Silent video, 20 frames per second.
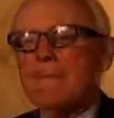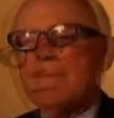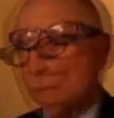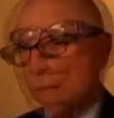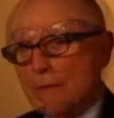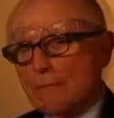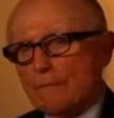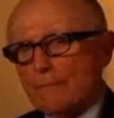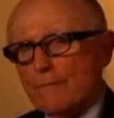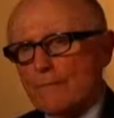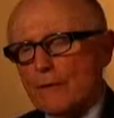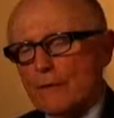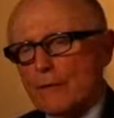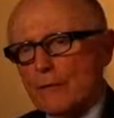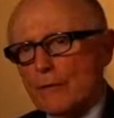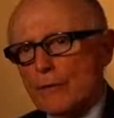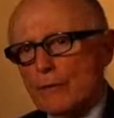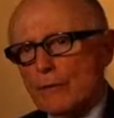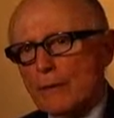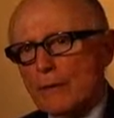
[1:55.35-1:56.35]
It
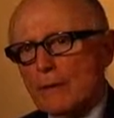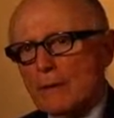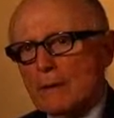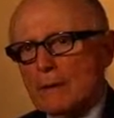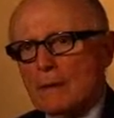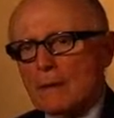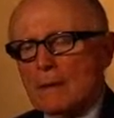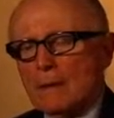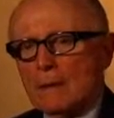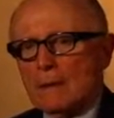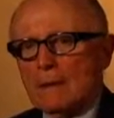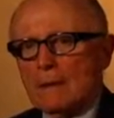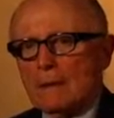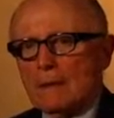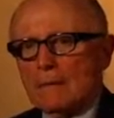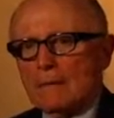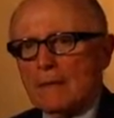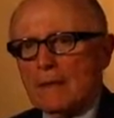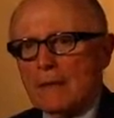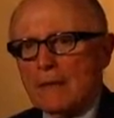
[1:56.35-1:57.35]
furthered
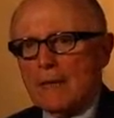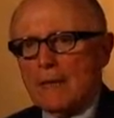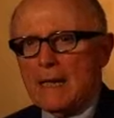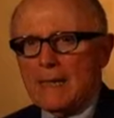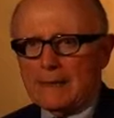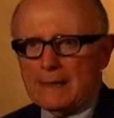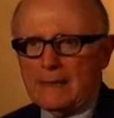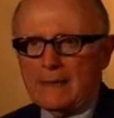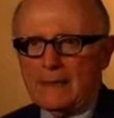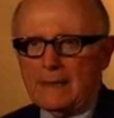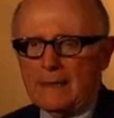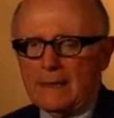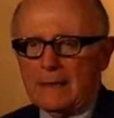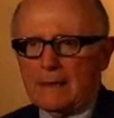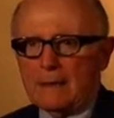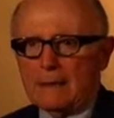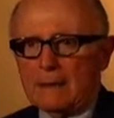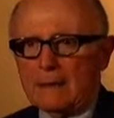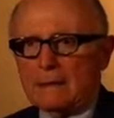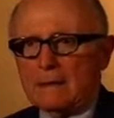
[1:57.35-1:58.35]
the
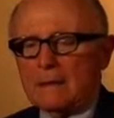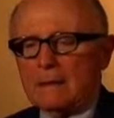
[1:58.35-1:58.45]
idea